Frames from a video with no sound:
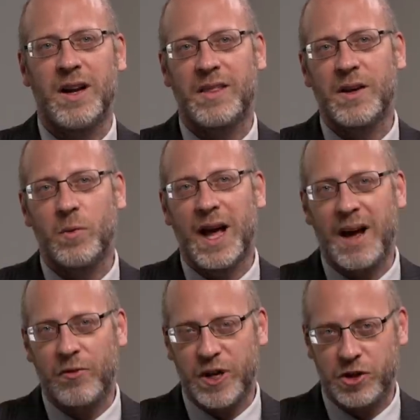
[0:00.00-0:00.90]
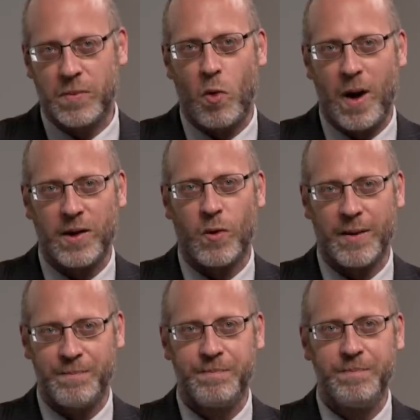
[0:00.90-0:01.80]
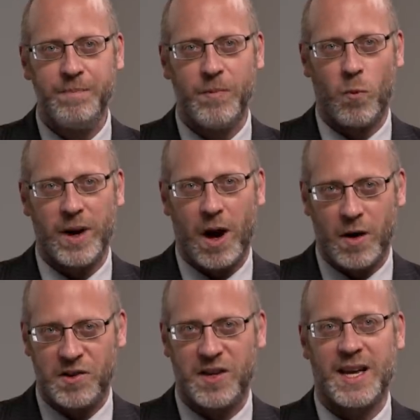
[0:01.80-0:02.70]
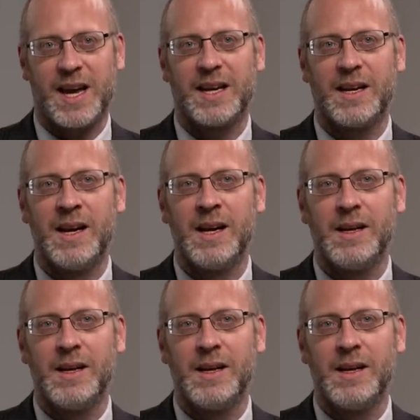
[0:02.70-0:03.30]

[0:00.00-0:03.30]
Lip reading: I think we have reached a point where we are seeing